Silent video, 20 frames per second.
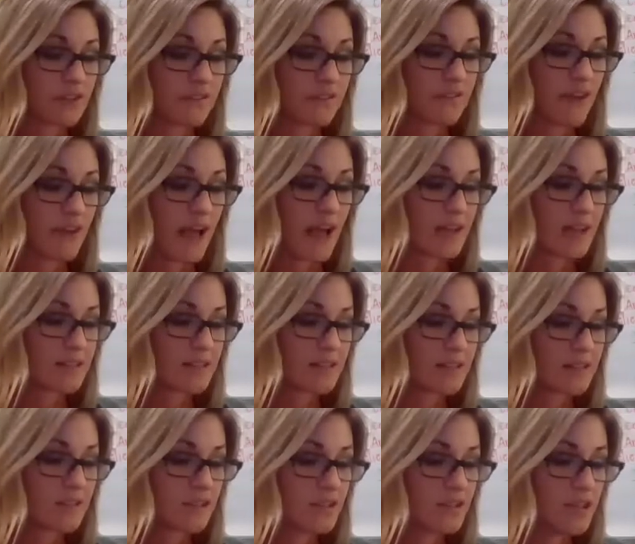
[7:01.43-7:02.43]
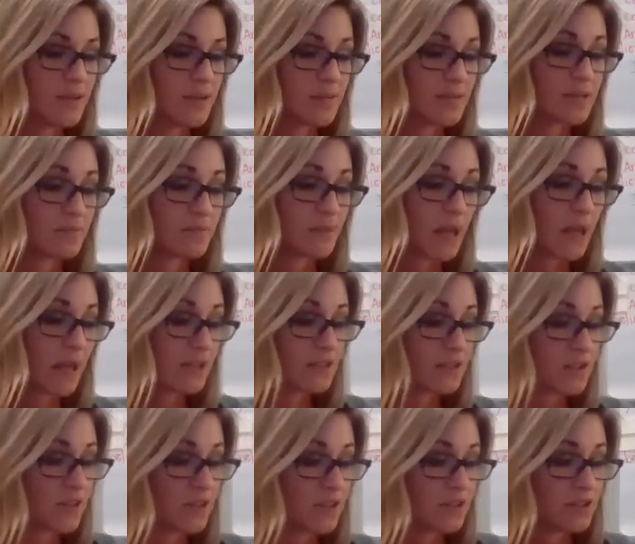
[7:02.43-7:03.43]
it fast. Cream
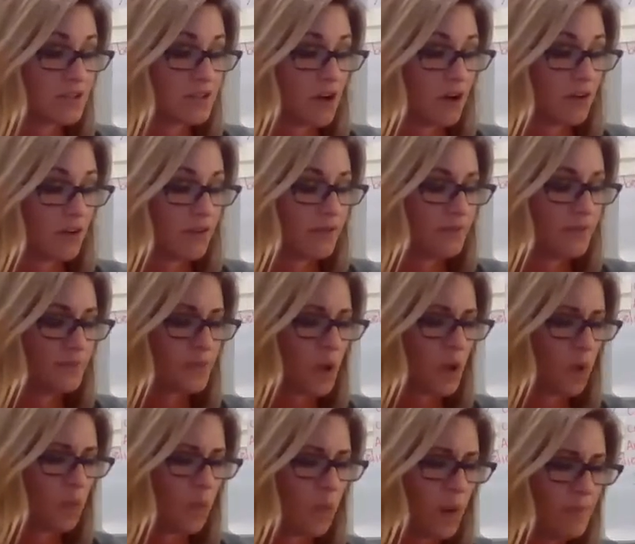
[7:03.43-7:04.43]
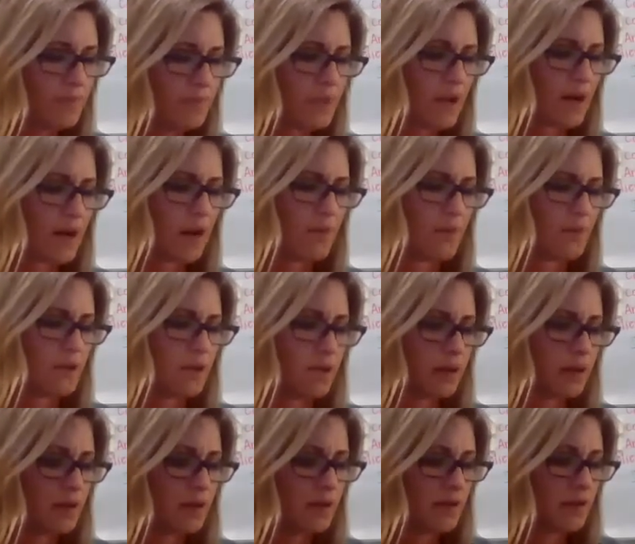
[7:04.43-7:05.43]
splashed on the stove. Wipe that up,
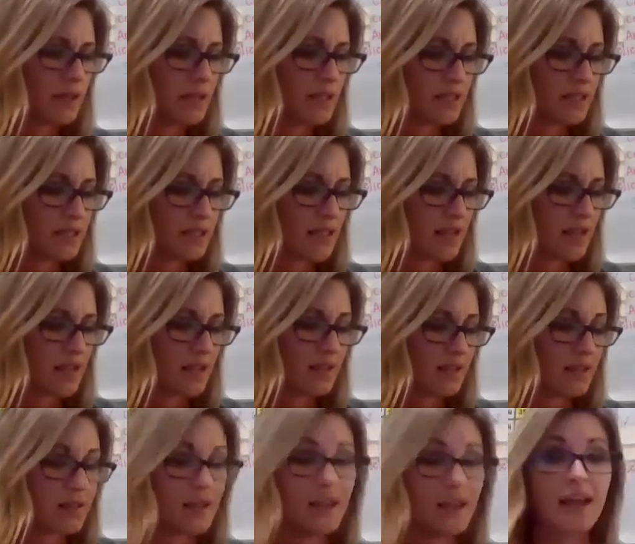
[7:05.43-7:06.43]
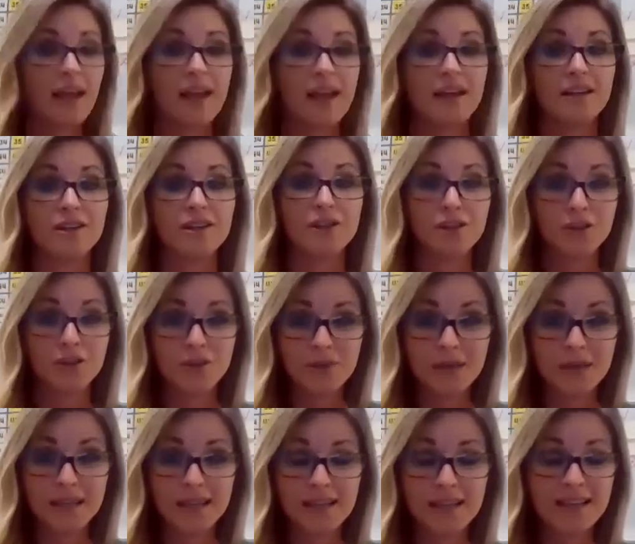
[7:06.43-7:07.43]
Huey, he said, and
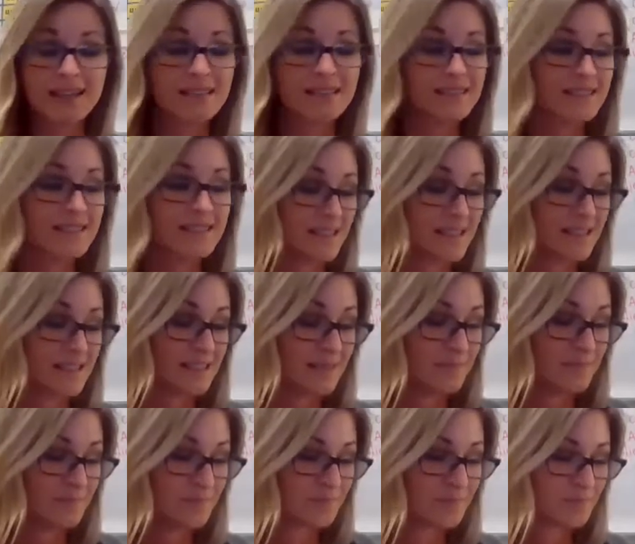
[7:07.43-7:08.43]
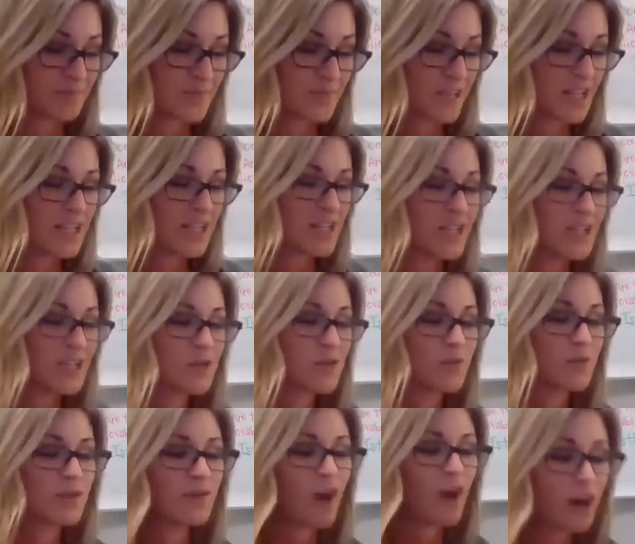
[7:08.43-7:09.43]
Huey did. So
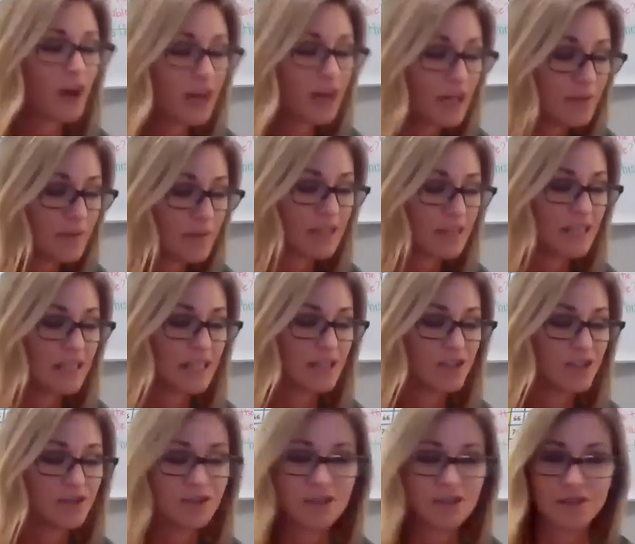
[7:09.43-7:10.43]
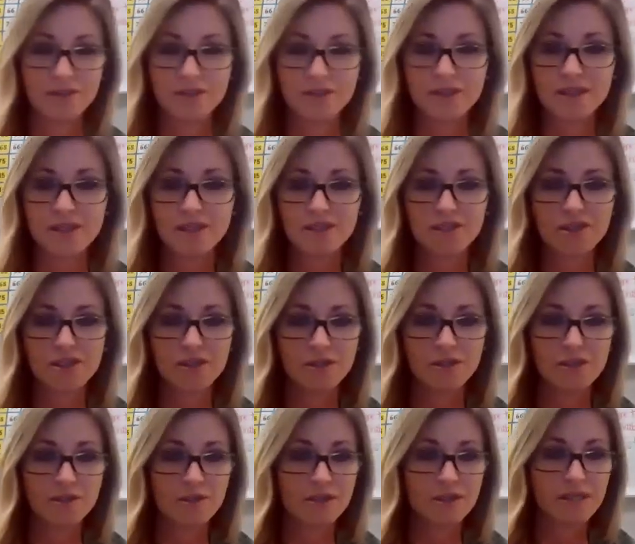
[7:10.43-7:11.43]
we've already been introduced
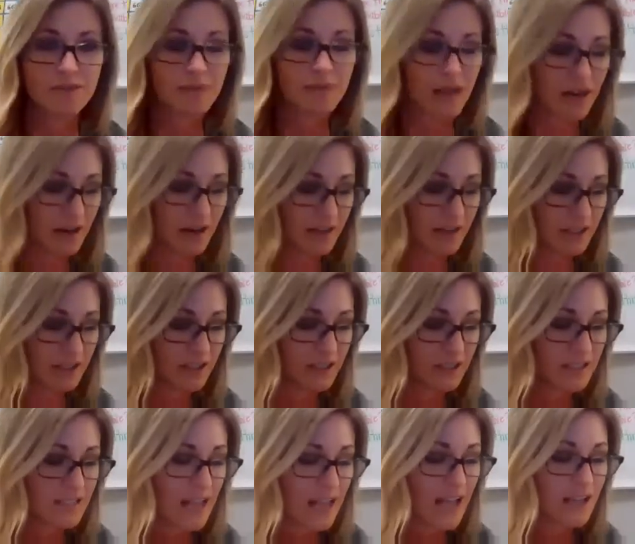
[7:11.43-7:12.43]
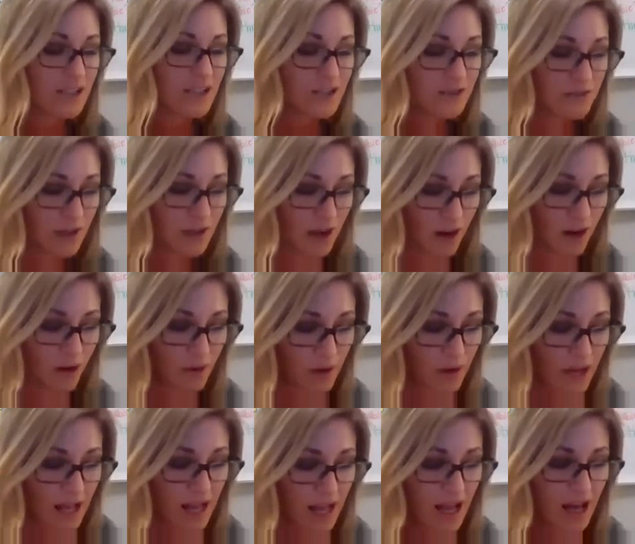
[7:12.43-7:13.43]
to some characters. As you know,
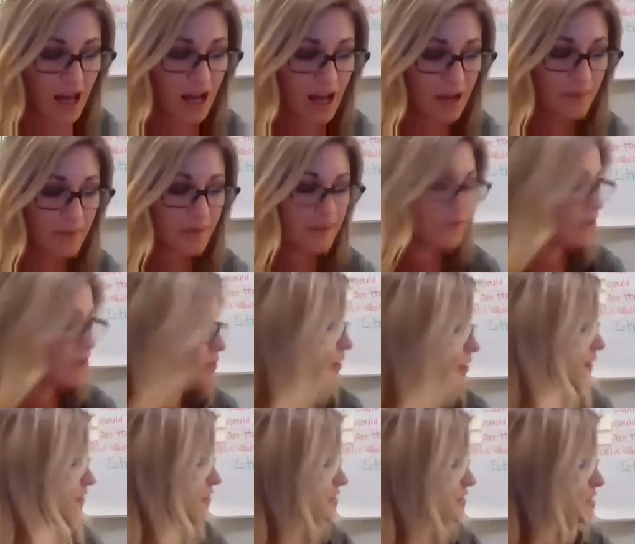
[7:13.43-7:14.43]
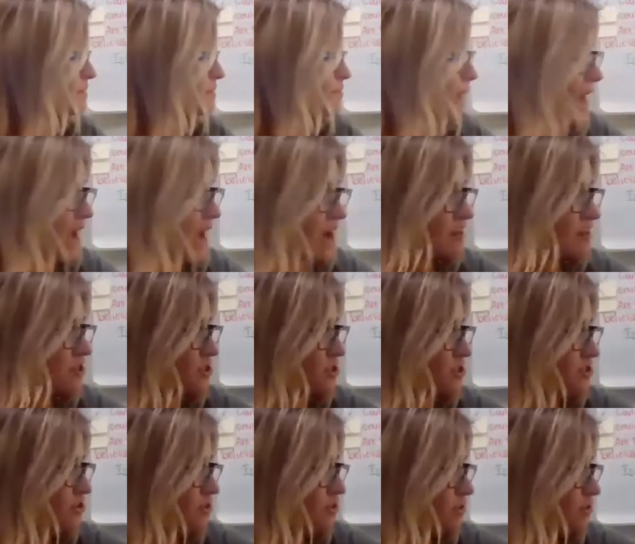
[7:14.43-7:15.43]
if we reference back
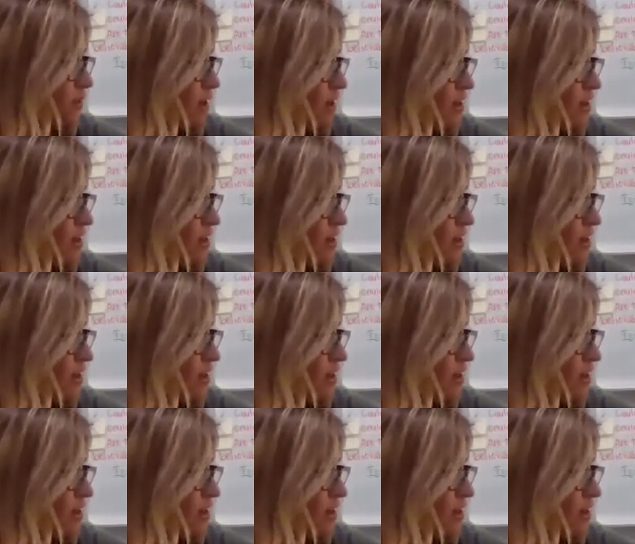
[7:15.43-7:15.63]
to